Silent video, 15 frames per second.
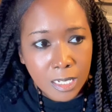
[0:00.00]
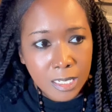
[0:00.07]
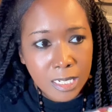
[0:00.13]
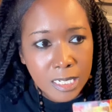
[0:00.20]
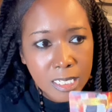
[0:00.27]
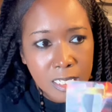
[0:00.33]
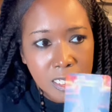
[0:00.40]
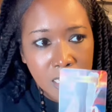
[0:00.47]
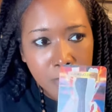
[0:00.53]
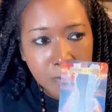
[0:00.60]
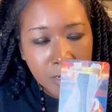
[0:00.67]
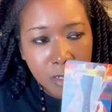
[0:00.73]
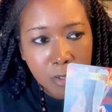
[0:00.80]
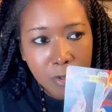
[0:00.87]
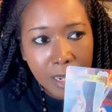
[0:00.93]
This is
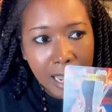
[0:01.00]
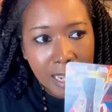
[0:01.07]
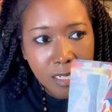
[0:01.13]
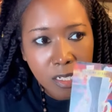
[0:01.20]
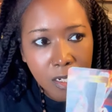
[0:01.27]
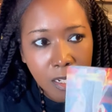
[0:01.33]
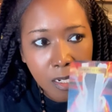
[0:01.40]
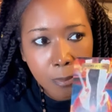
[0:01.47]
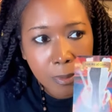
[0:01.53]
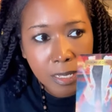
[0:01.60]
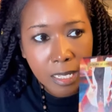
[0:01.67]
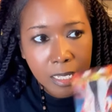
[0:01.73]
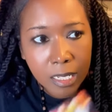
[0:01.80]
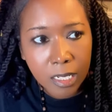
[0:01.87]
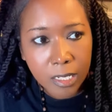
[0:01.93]
something you guys are going to be
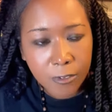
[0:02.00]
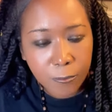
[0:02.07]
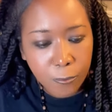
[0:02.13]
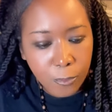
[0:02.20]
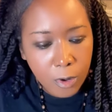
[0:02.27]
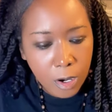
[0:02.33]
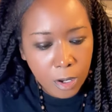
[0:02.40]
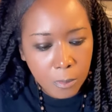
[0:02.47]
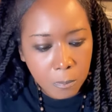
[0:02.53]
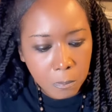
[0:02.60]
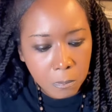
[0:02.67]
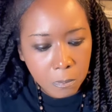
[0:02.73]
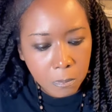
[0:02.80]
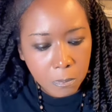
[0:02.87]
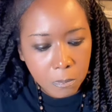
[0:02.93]
healing from.
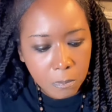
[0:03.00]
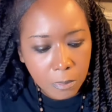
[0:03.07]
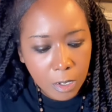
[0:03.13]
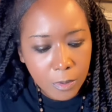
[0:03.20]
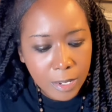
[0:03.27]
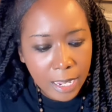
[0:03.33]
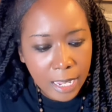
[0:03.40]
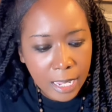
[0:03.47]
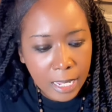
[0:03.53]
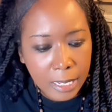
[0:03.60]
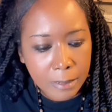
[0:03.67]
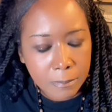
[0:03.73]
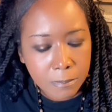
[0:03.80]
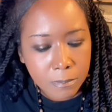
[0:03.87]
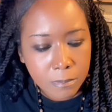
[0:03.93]
Okay.